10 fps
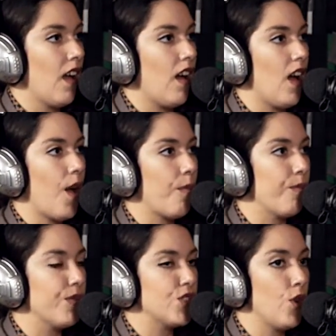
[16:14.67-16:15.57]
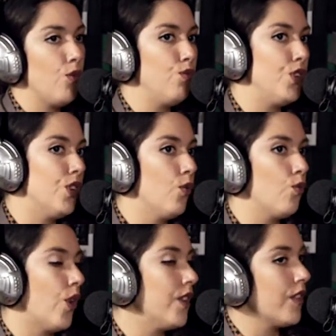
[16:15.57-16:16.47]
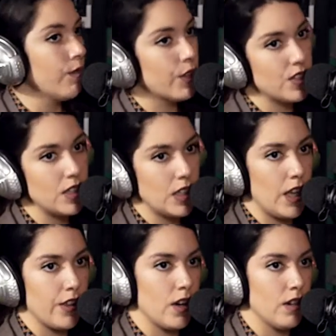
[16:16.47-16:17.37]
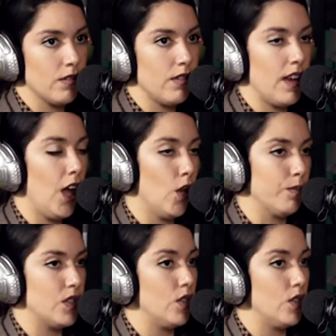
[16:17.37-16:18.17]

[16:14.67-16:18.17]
So, one thing versus another helps.